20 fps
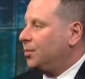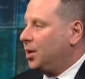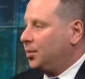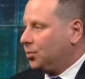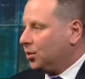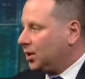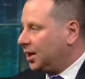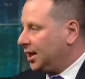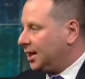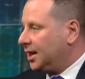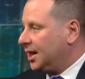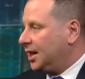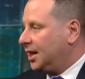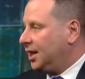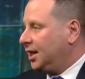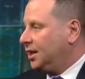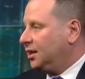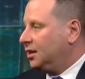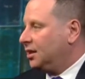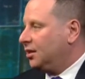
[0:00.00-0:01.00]
people like that
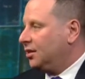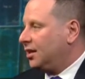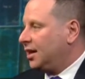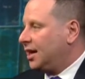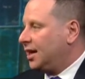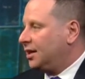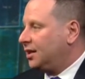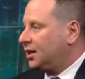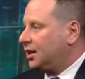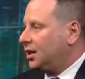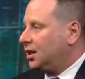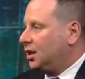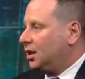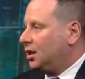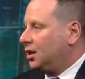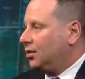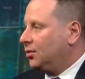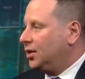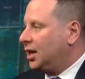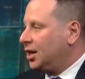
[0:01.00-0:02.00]
in there that,
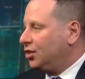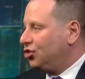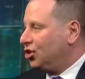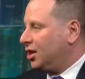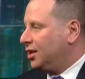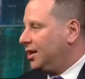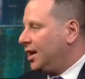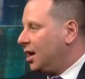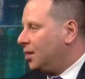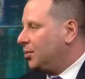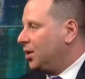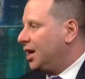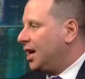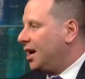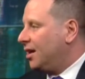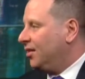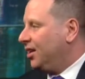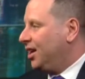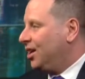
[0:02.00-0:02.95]
uh, not John Dowd, but Gary